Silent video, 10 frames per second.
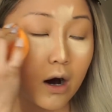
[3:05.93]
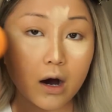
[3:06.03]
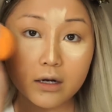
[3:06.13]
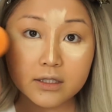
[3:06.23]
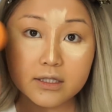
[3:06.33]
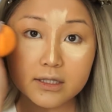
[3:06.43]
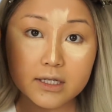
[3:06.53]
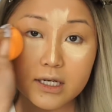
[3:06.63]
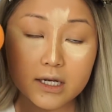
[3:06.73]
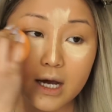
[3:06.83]

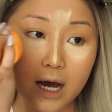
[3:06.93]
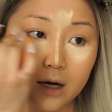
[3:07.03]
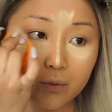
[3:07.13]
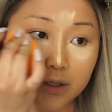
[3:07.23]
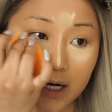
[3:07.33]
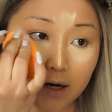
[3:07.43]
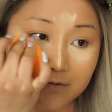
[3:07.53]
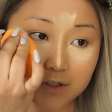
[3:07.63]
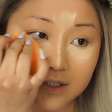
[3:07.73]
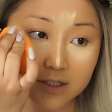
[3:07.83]
Honestly, I would have
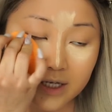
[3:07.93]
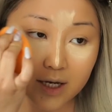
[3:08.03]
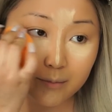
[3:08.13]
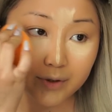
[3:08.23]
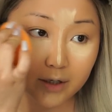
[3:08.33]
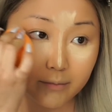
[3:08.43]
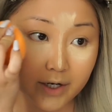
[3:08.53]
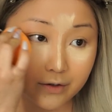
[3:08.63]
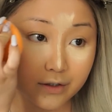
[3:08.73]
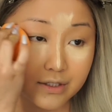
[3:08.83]
to say
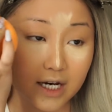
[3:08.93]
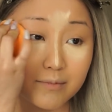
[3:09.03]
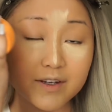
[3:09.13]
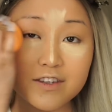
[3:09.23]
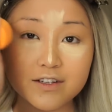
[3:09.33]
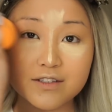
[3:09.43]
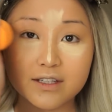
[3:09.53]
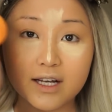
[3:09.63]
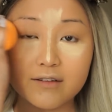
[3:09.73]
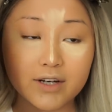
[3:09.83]
BareMinerals. I've been
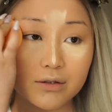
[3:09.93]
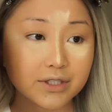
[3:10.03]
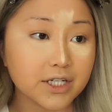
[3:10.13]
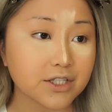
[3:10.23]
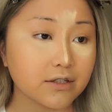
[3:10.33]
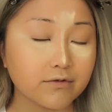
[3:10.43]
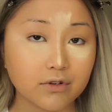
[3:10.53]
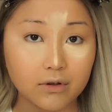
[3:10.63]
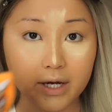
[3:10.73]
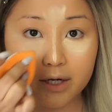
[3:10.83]
using that foundation
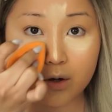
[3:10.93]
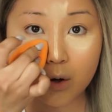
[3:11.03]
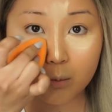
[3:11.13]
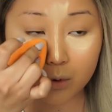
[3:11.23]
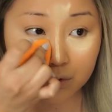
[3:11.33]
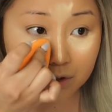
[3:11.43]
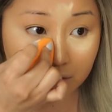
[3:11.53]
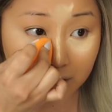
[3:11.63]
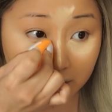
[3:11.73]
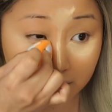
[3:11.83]
for like almost
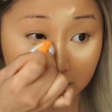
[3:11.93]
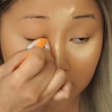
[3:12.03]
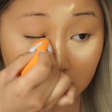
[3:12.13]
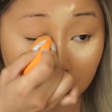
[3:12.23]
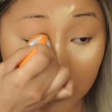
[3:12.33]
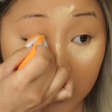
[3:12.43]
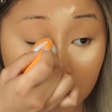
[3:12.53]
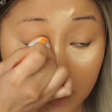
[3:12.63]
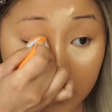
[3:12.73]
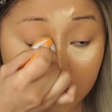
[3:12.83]
3 years now,
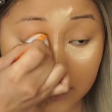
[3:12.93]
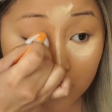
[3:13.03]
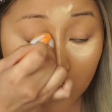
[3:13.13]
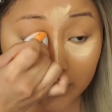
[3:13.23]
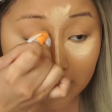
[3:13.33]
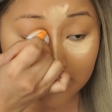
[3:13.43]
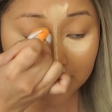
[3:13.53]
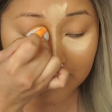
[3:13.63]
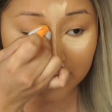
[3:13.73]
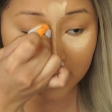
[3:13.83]
and it's one of my
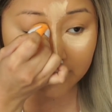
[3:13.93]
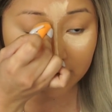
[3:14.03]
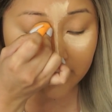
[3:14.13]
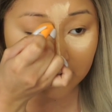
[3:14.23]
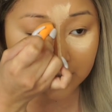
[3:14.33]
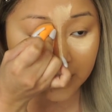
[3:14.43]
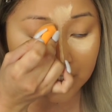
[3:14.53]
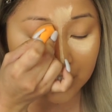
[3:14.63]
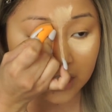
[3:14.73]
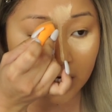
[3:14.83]
favorite
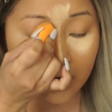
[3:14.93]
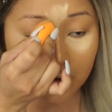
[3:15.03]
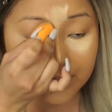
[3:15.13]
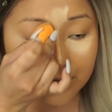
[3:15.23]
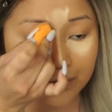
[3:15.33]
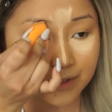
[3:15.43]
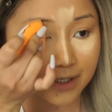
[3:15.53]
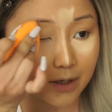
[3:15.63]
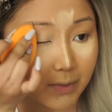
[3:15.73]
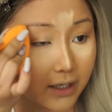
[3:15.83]
foundation. I also use
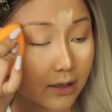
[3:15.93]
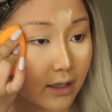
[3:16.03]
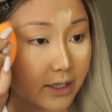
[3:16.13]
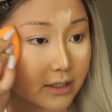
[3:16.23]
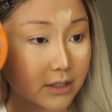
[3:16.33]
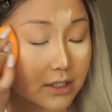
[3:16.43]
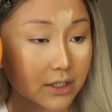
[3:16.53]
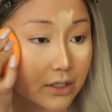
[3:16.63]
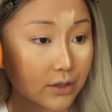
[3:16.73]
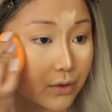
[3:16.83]
it on my client
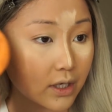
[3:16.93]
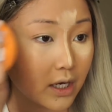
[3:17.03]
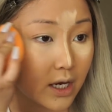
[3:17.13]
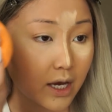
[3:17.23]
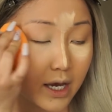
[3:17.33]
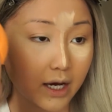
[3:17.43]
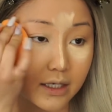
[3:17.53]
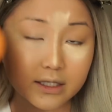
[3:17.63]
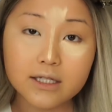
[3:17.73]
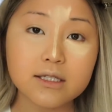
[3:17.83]
too,
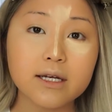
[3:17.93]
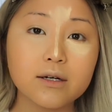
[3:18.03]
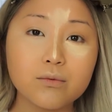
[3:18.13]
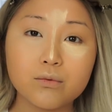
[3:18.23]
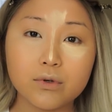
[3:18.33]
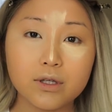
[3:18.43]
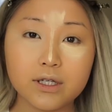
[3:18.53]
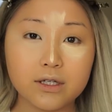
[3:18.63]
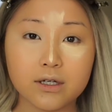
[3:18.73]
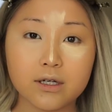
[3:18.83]
and it's like a
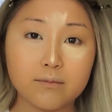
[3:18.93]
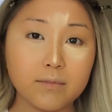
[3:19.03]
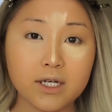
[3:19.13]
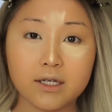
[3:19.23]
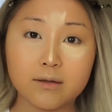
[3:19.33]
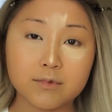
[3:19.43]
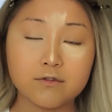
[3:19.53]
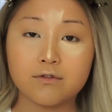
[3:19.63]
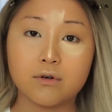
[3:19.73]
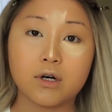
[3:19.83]
really good medium to
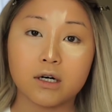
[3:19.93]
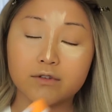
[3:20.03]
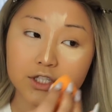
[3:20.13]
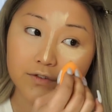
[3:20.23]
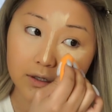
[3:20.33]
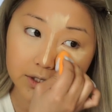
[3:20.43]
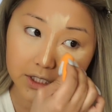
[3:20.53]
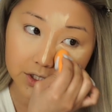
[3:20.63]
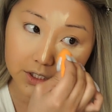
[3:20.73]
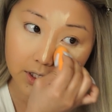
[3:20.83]
full coverage
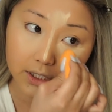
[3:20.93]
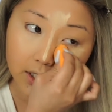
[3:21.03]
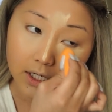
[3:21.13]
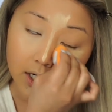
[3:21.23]
foundation.